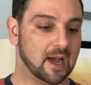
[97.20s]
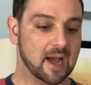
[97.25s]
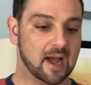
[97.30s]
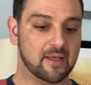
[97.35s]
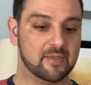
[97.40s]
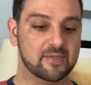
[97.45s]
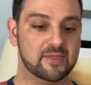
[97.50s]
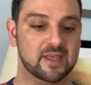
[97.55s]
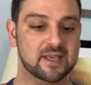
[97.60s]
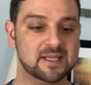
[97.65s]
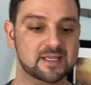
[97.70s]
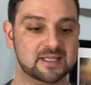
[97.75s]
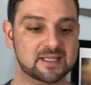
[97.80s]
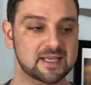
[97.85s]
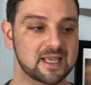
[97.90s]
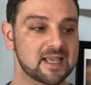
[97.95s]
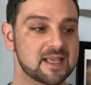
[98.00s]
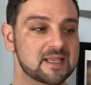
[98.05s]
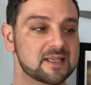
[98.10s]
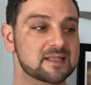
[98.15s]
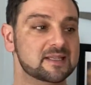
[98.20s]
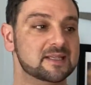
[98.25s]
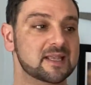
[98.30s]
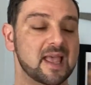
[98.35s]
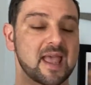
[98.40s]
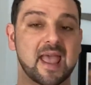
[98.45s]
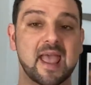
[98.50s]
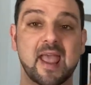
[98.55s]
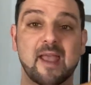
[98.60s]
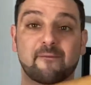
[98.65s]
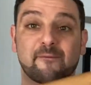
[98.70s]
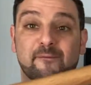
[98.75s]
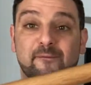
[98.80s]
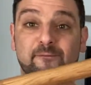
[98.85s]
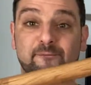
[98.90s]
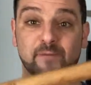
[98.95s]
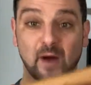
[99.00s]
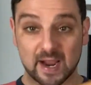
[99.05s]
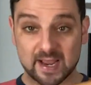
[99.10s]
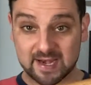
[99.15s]
this is a
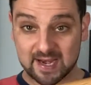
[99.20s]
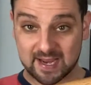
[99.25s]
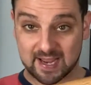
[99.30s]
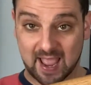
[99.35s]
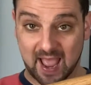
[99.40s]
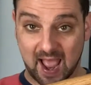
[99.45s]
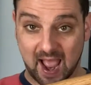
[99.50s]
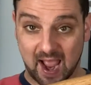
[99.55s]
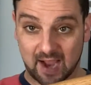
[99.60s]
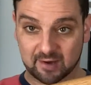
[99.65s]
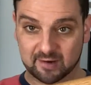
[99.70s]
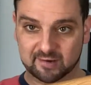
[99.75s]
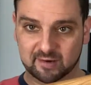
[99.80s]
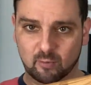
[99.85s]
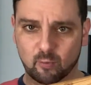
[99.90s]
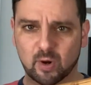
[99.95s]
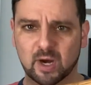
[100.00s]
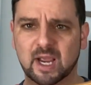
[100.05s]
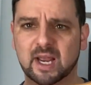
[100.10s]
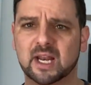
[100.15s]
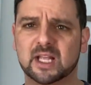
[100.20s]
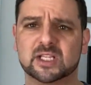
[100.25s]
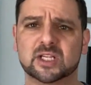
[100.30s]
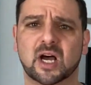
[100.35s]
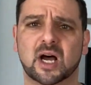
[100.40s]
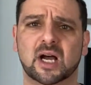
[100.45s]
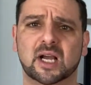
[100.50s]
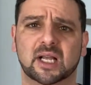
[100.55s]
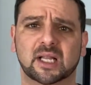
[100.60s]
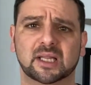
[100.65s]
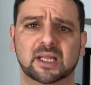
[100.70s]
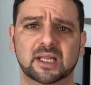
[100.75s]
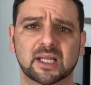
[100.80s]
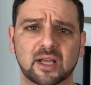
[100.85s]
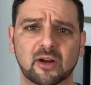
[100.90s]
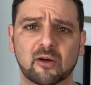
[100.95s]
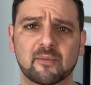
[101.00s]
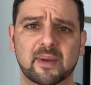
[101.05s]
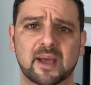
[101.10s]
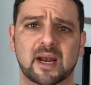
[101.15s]
fighting axe, and we're going to talk a
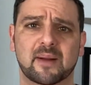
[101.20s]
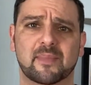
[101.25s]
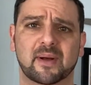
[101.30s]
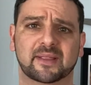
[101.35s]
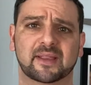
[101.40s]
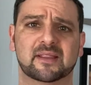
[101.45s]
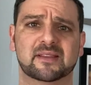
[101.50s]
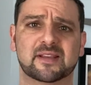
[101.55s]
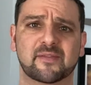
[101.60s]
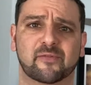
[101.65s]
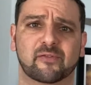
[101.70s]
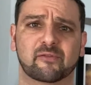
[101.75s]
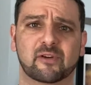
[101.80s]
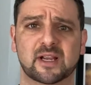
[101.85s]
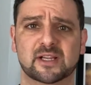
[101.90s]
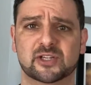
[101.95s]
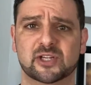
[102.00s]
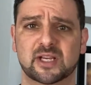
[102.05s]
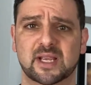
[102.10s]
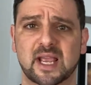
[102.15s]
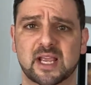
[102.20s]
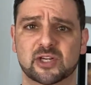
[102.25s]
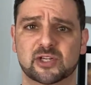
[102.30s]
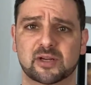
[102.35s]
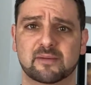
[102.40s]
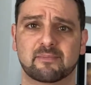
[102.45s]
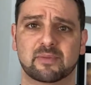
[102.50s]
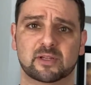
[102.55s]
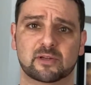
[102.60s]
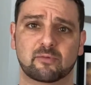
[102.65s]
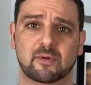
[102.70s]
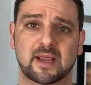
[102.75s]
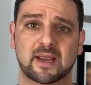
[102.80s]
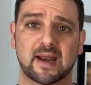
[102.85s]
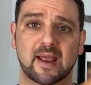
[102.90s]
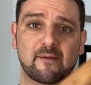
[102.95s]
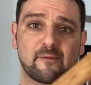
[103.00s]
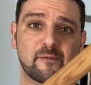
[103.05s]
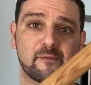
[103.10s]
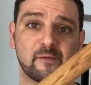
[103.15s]
little bit about the differentiation between
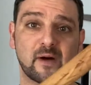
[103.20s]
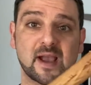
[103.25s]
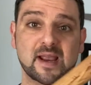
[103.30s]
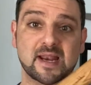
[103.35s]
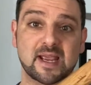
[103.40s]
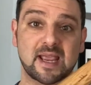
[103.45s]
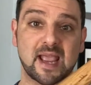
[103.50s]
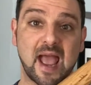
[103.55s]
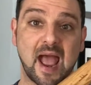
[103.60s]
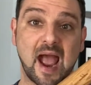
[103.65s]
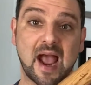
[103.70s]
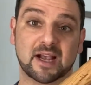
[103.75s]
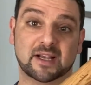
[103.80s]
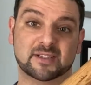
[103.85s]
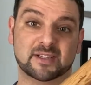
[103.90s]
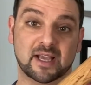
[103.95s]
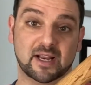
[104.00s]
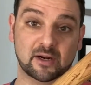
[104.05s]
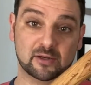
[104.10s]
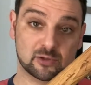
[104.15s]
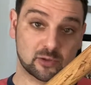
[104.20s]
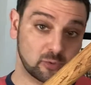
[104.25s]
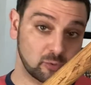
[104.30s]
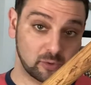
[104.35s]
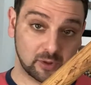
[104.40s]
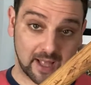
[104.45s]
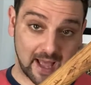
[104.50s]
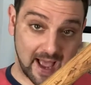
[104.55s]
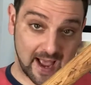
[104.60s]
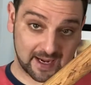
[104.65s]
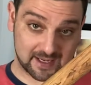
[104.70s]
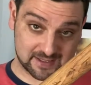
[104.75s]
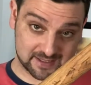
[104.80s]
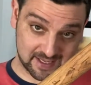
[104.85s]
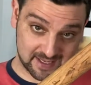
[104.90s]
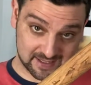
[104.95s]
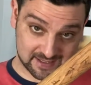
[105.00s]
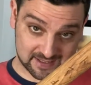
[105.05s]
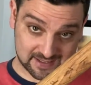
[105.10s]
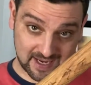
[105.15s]
a fighting axe and a tool axe
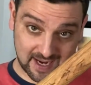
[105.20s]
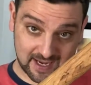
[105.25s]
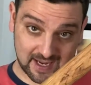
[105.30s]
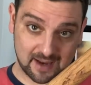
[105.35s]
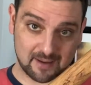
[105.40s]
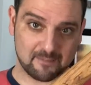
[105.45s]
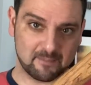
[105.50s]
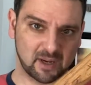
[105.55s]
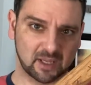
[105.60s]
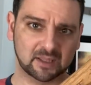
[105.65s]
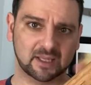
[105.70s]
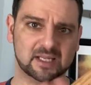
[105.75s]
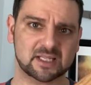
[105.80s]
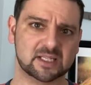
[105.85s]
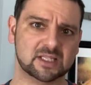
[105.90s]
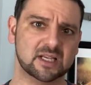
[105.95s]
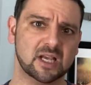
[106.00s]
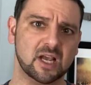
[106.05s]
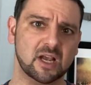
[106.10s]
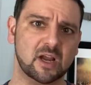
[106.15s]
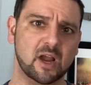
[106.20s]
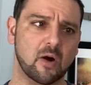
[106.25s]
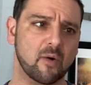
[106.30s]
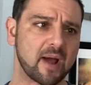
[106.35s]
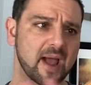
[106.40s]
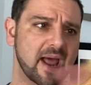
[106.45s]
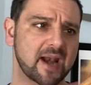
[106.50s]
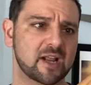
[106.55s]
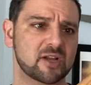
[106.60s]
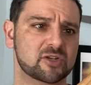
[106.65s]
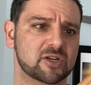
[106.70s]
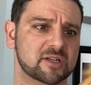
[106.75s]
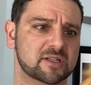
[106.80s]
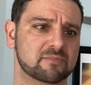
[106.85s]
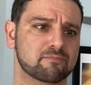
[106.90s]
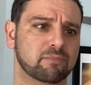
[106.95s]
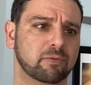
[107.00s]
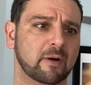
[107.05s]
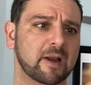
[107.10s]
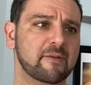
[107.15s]
in a second, but let's go ahead and
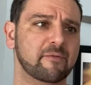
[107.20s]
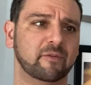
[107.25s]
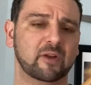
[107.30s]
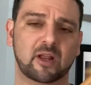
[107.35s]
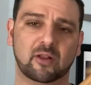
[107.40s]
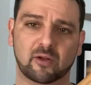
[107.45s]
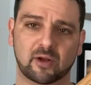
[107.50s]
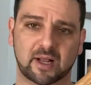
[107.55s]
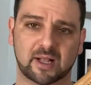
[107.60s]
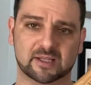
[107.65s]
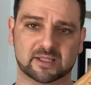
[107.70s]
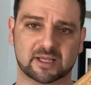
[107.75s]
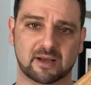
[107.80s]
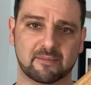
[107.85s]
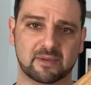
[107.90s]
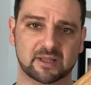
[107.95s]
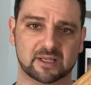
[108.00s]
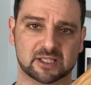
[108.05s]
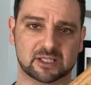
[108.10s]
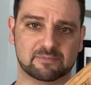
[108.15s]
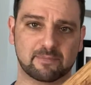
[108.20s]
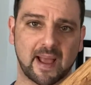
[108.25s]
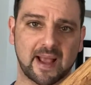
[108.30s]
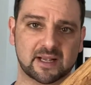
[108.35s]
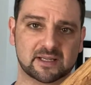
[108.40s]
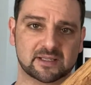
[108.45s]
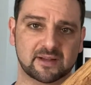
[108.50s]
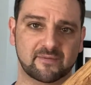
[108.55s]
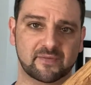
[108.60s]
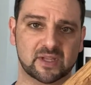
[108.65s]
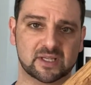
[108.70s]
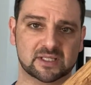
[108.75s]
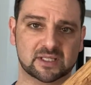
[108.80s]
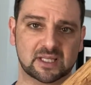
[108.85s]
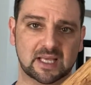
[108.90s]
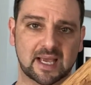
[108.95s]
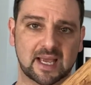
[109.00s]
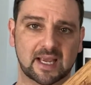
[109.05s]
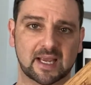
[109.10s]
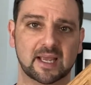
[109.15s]
just briefly look at some of the specs of this
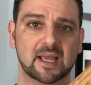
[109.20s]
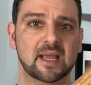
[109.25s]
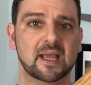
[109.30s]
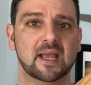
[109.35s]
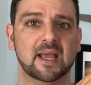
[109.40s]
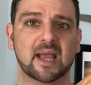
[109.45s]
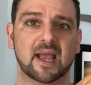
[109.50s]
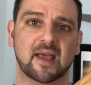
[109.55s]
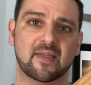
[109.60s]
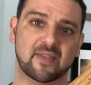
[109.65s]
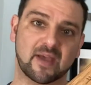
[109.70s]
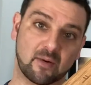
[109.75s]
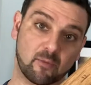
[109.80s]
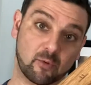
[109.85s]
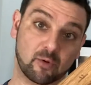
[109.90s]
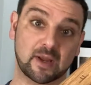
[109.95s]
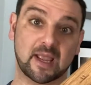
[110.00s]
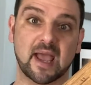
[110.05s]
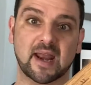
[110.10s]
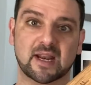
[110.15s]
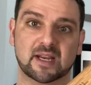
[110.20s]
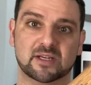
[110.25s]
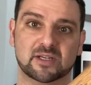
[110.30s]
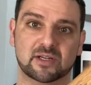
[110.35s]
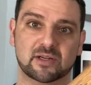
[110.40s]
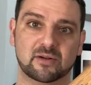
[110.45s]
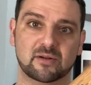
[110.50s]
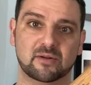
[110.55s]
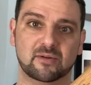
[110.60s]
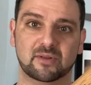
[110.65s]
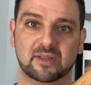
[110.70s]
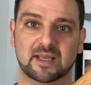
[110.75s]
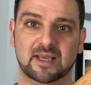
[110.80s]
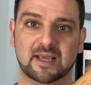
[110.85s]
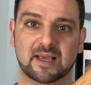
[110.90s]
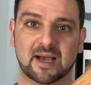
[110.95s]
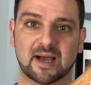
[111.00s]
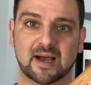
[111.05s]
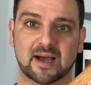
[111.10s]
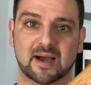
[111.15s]
thing, and then we'll get into the